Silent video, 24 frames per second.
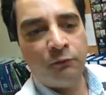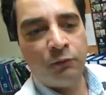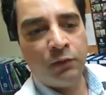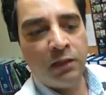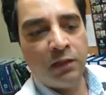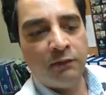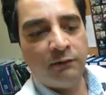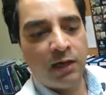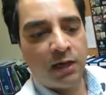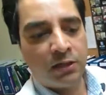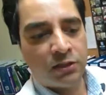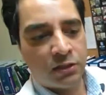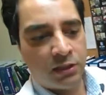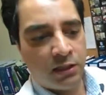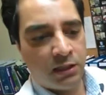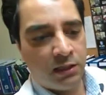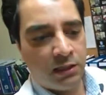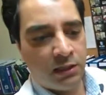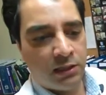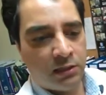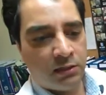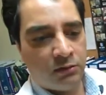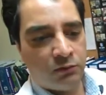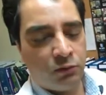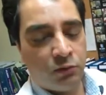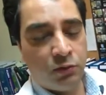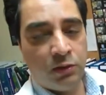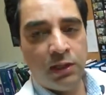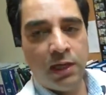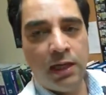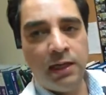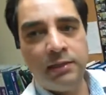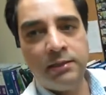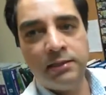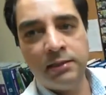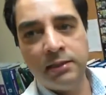we have actually
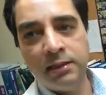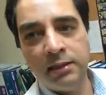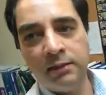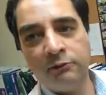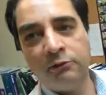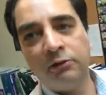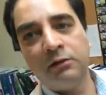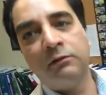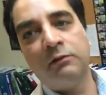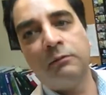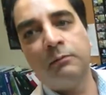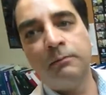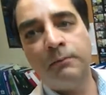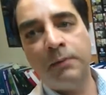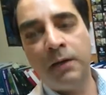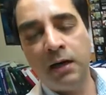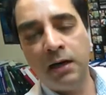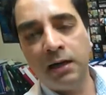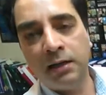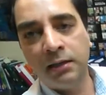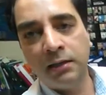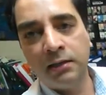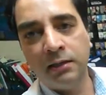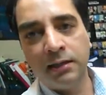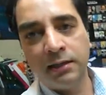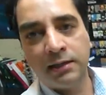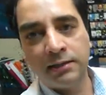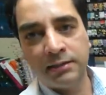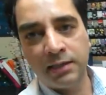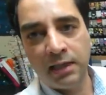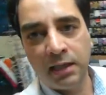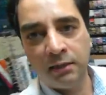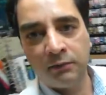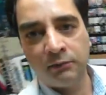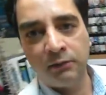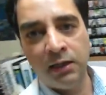created them on particle
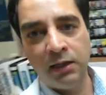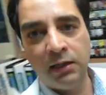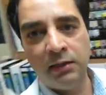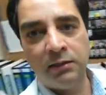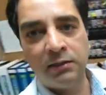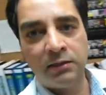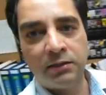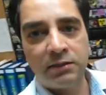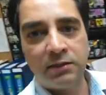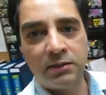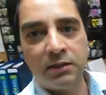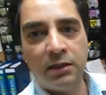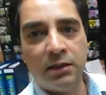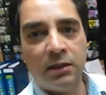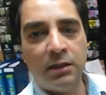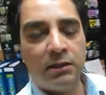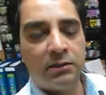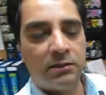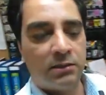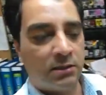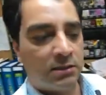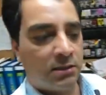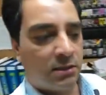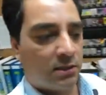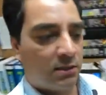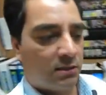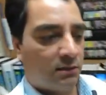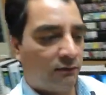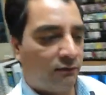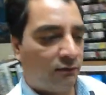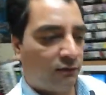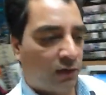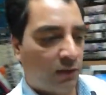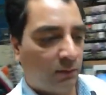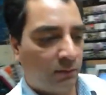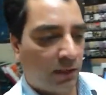accelerators, such as
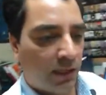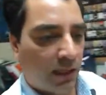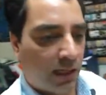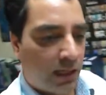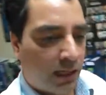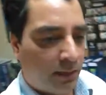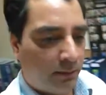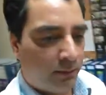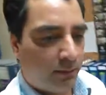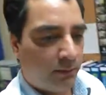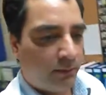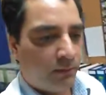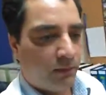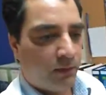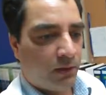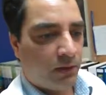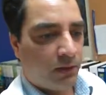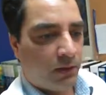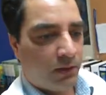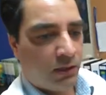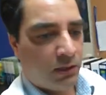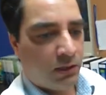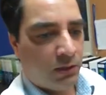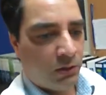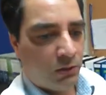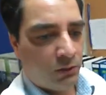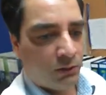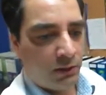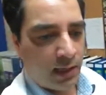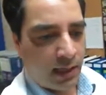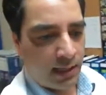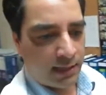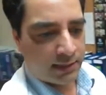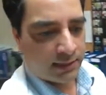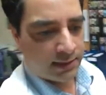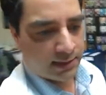the Fermilab in
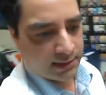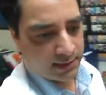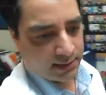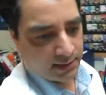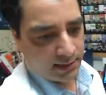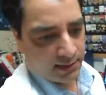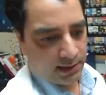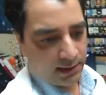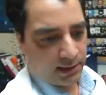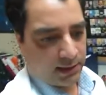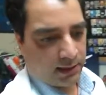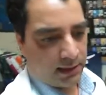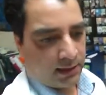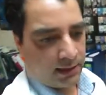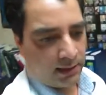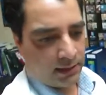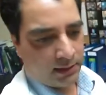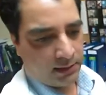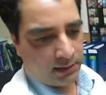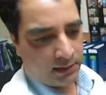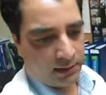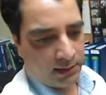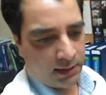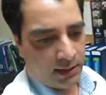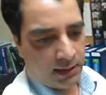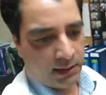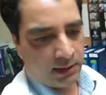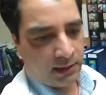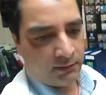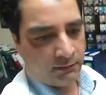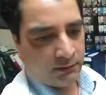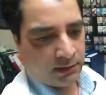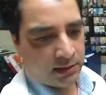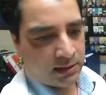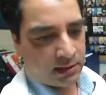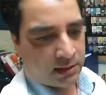US,
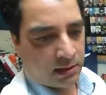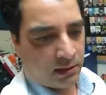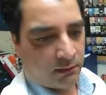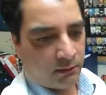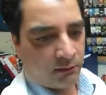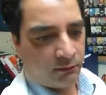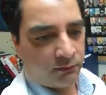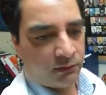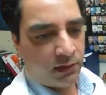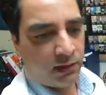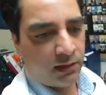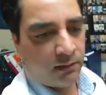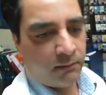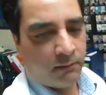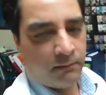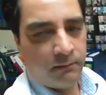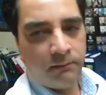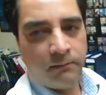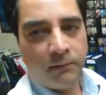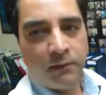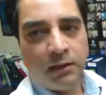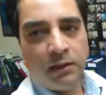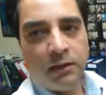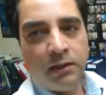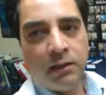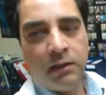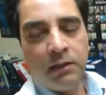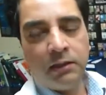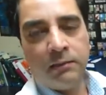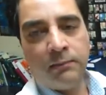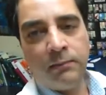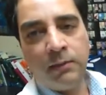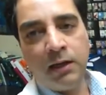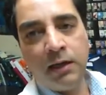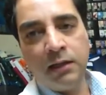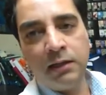and even some of them
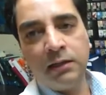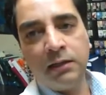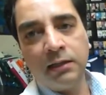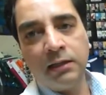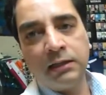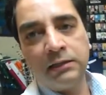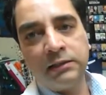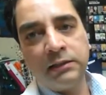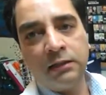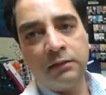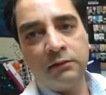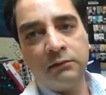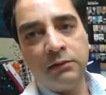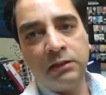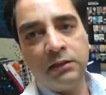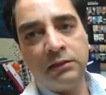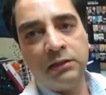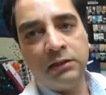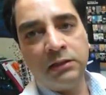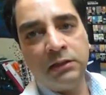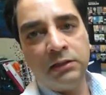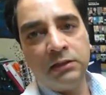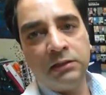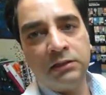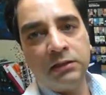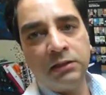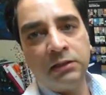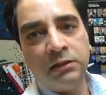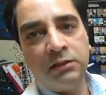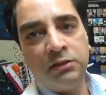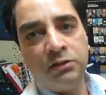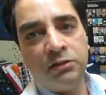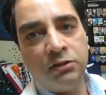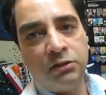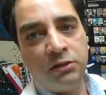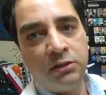in the particle accelerator in
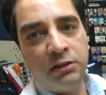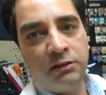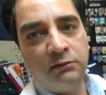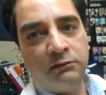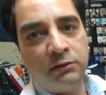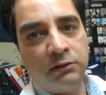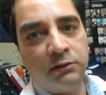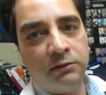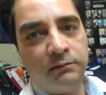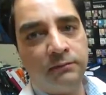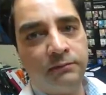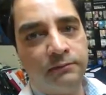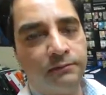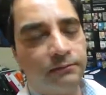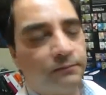CERN Geneva.